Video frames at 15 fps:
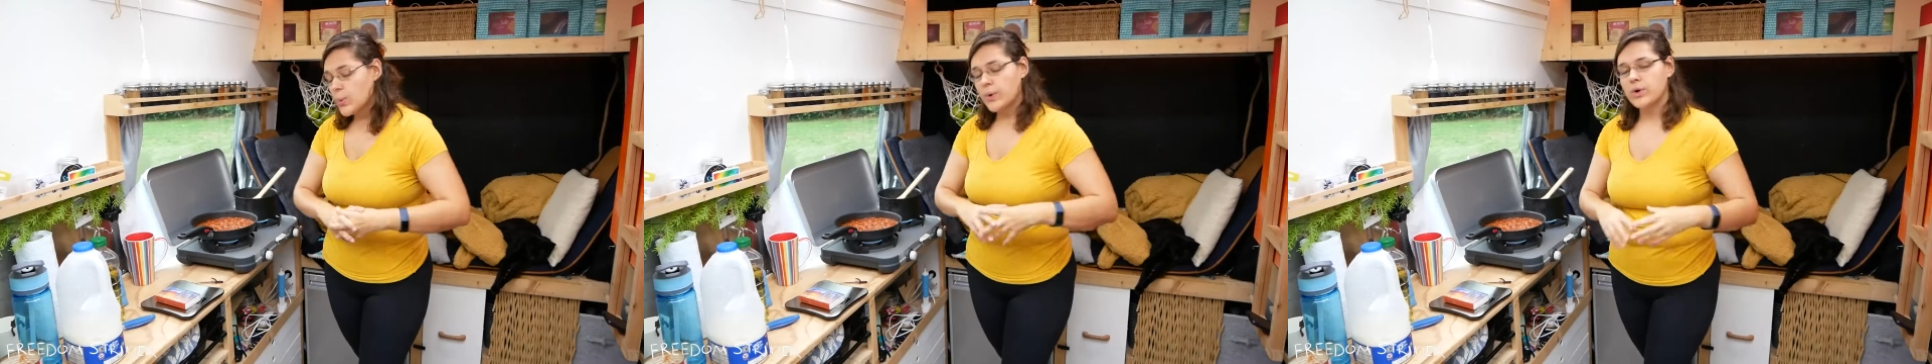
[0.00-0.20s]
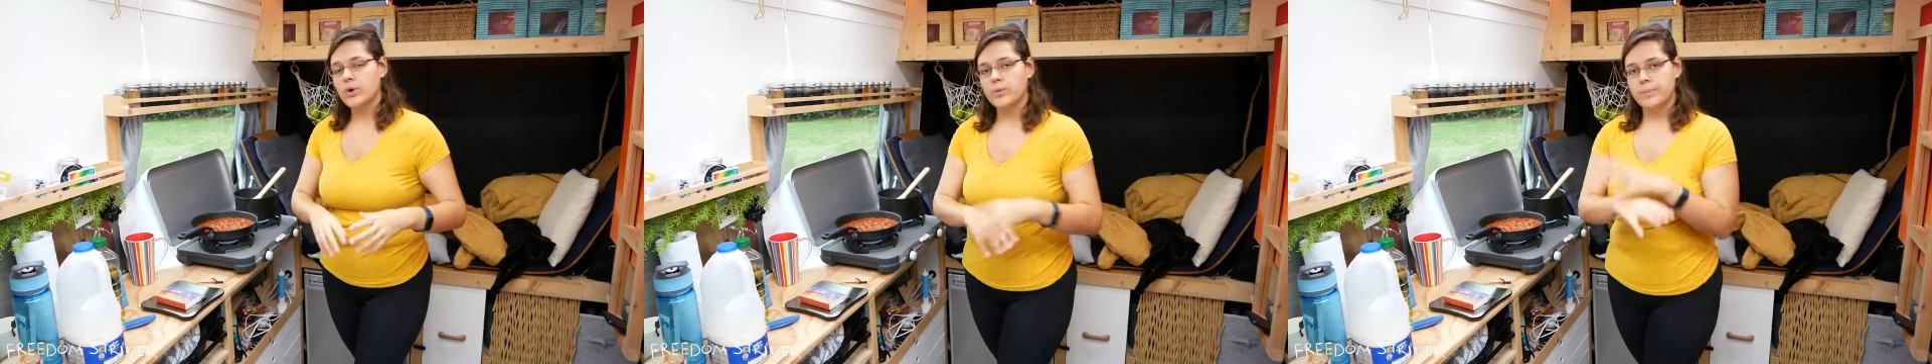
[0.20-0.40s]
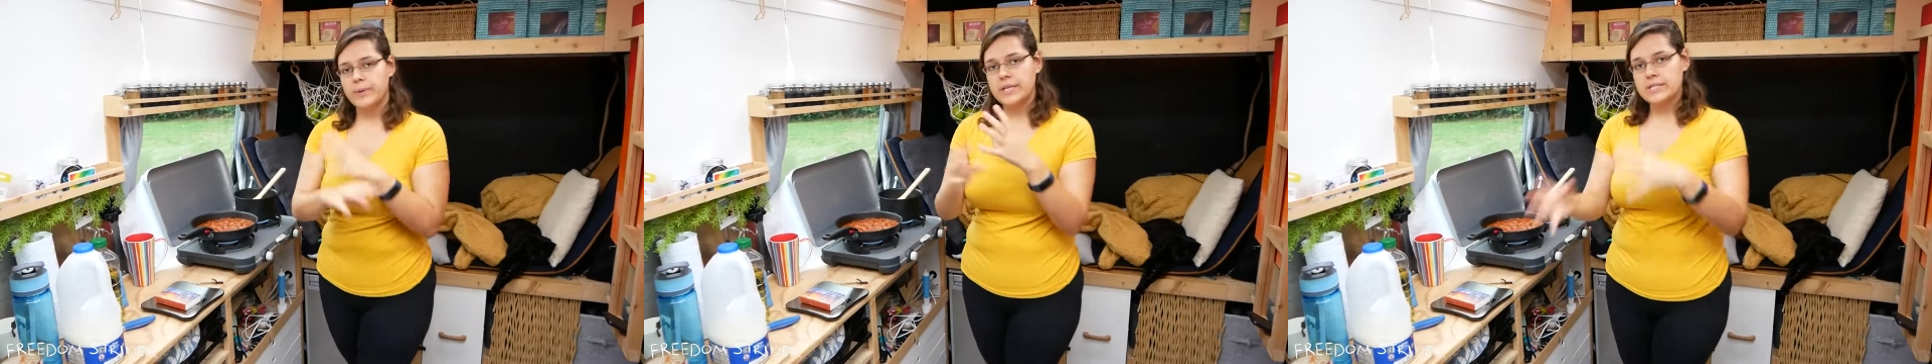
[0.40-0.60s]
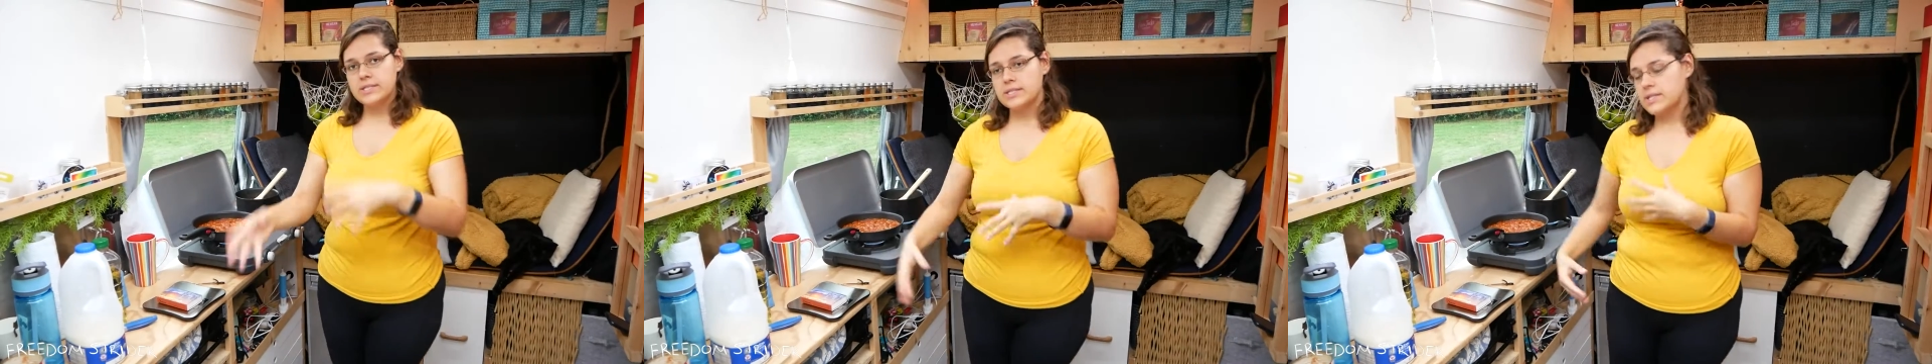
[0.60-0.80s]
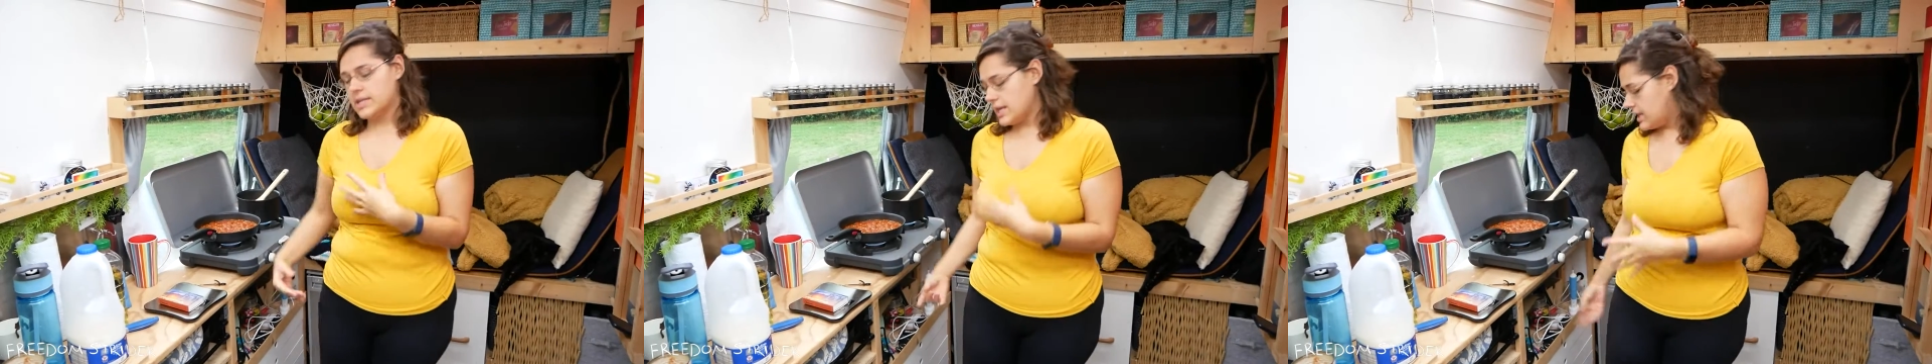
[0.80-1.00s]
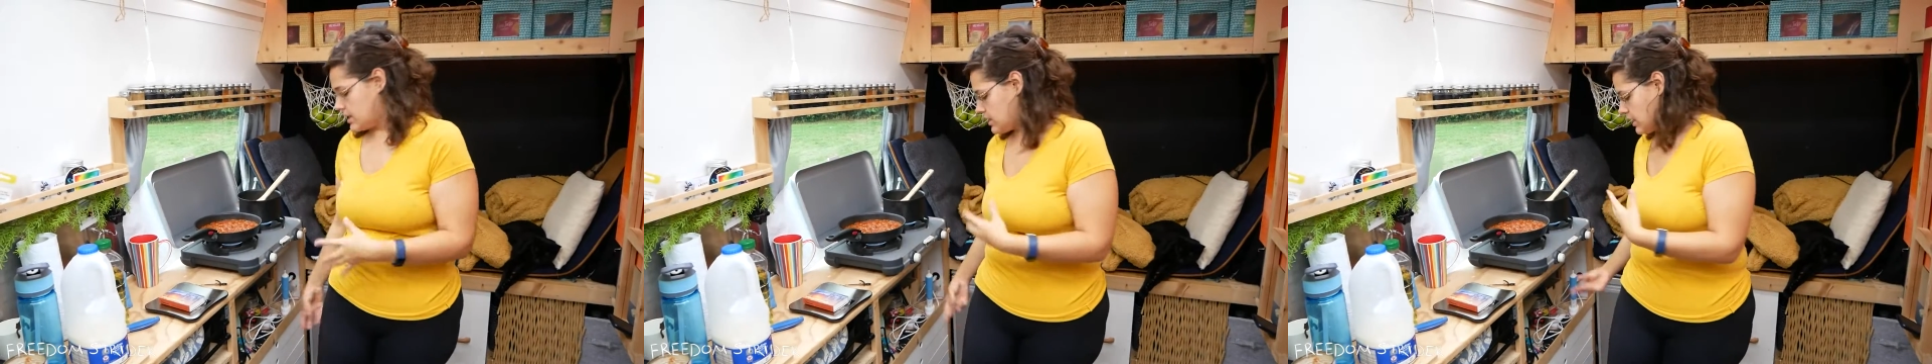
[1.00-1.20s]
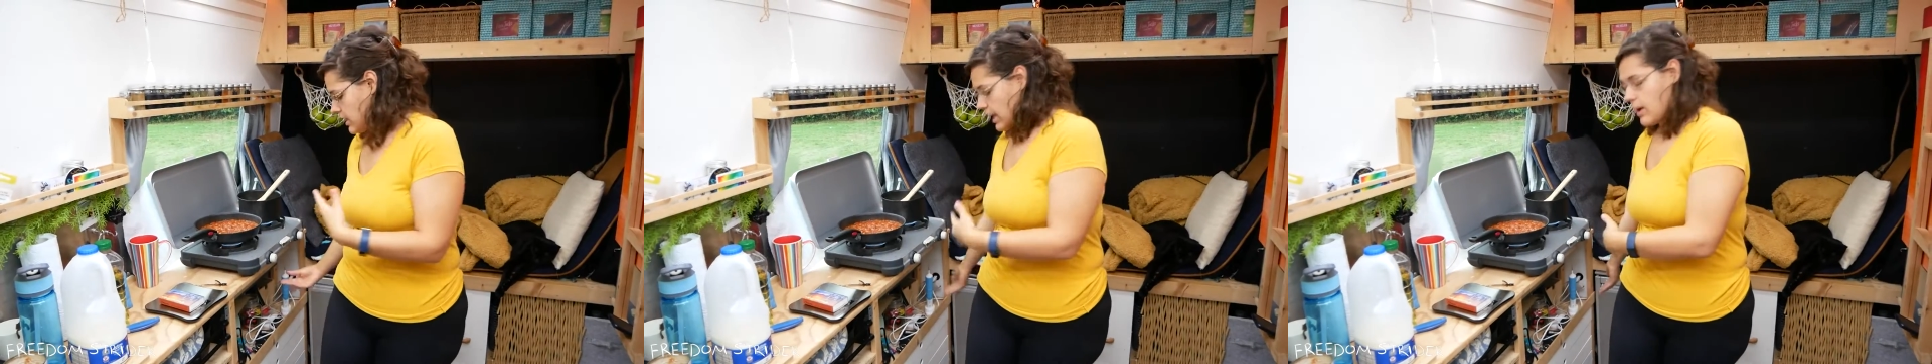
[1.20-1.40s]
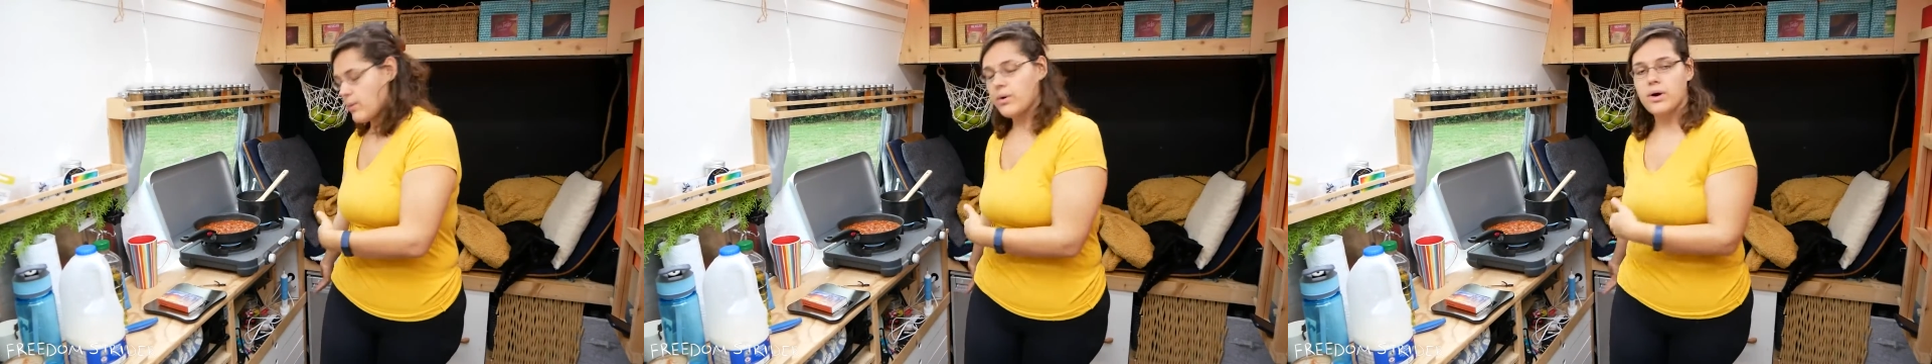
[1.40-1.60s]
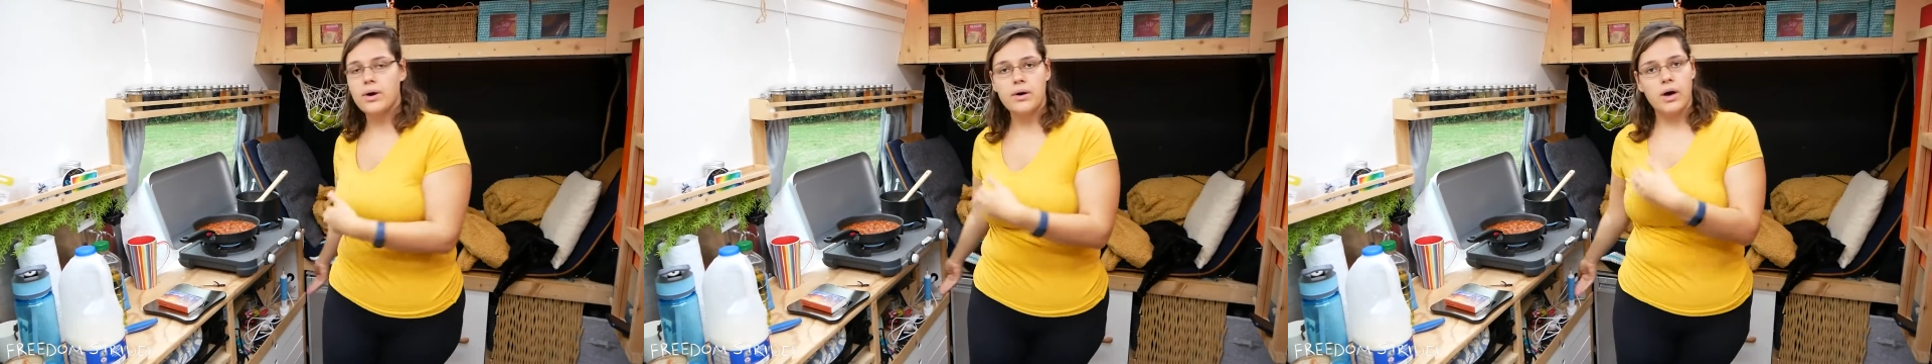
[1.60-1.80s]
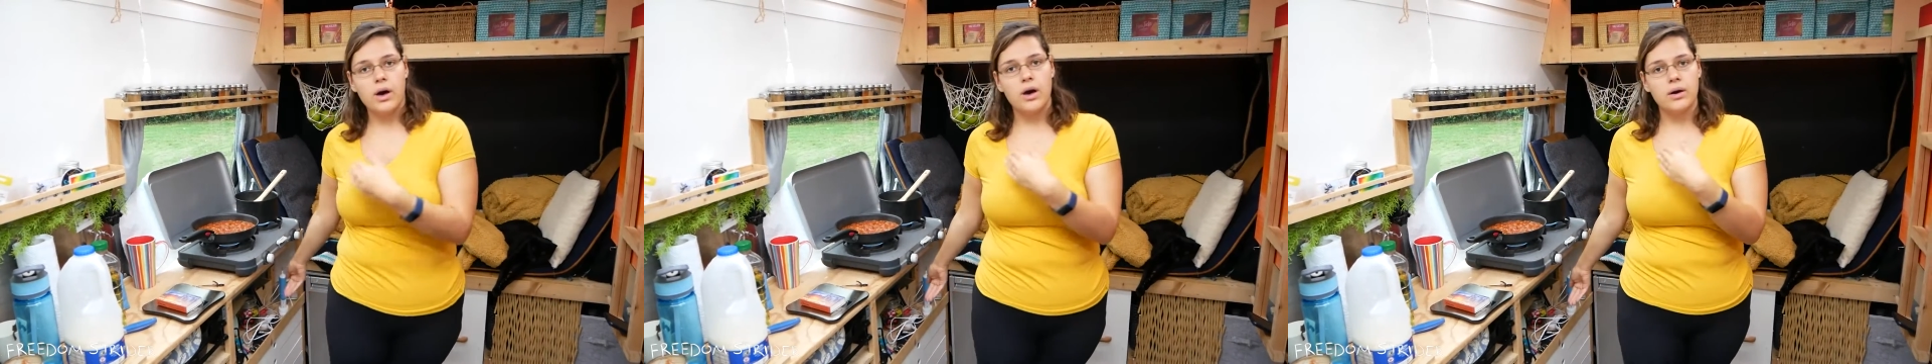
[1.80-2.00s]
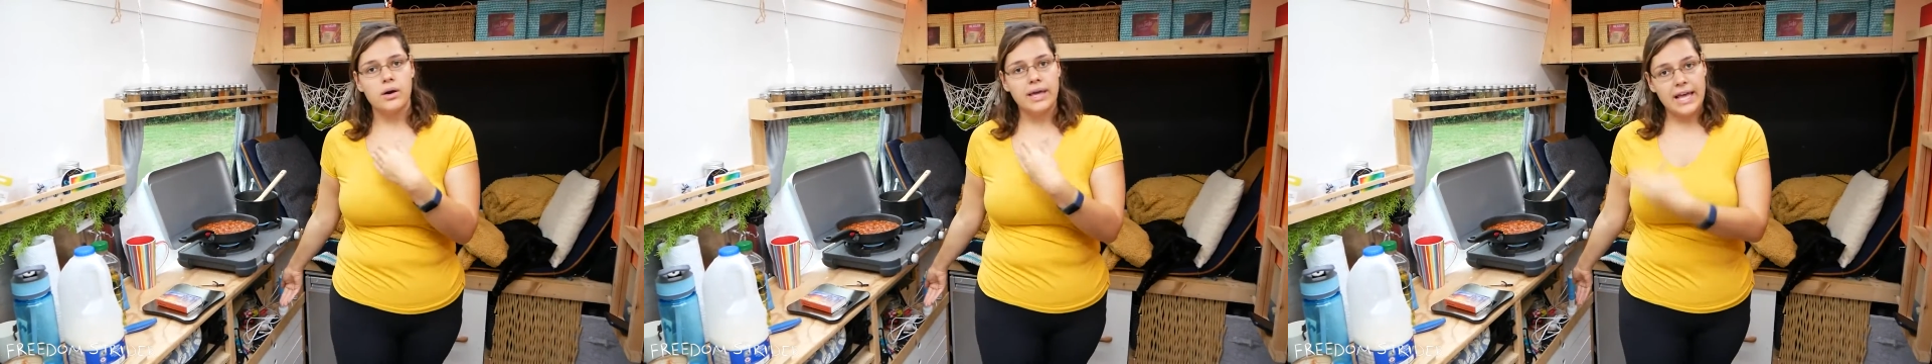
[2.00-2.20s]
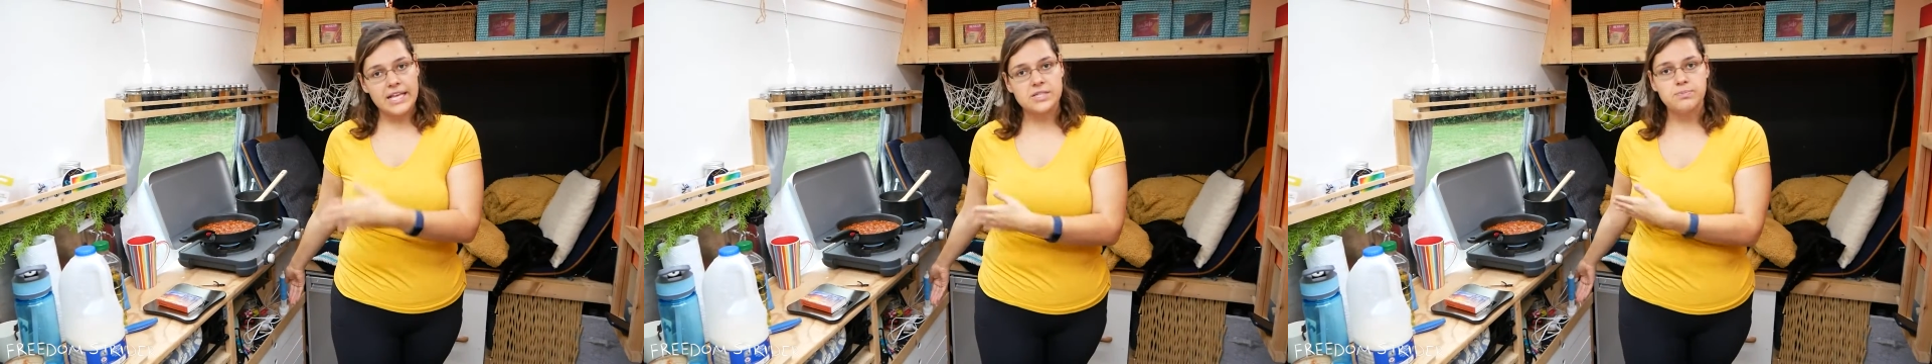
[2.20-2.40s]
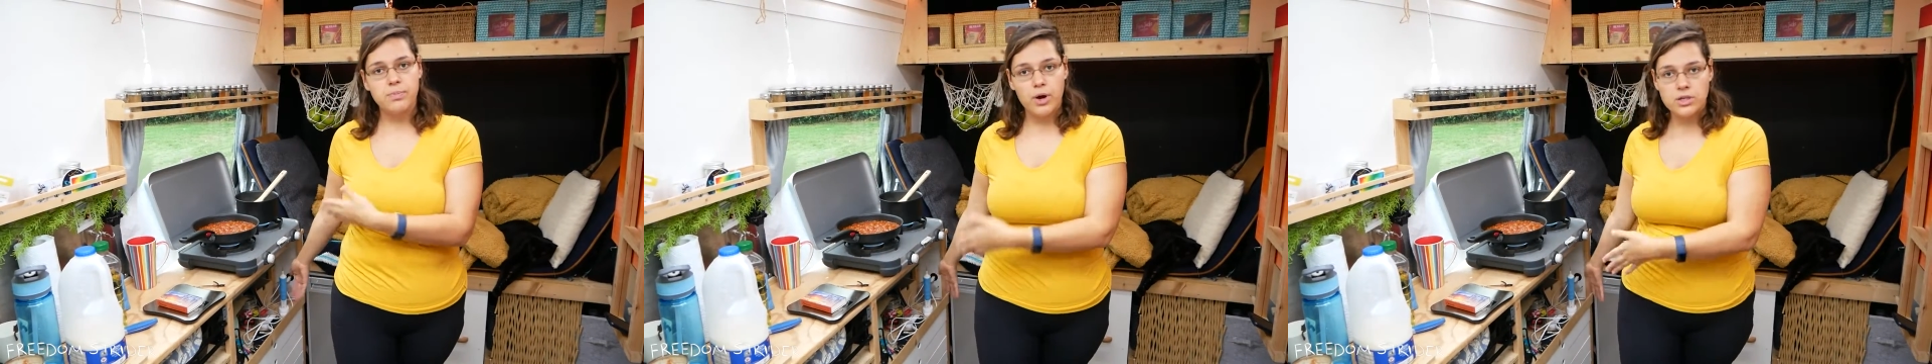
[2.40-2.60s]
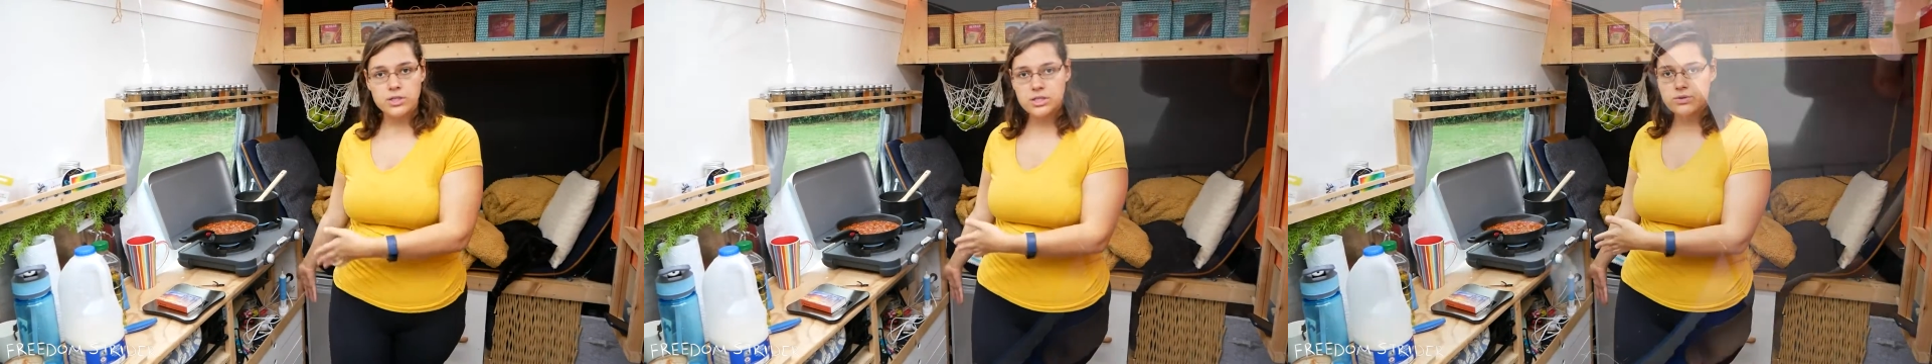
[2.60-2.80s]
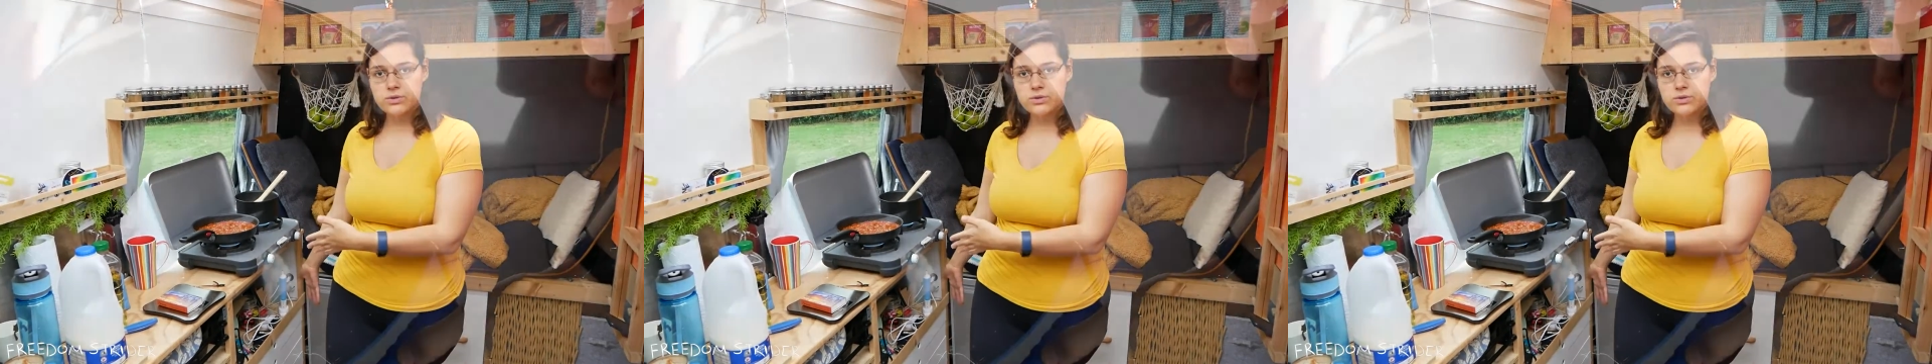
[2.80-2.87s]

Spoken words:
We cook pizzas in our gas party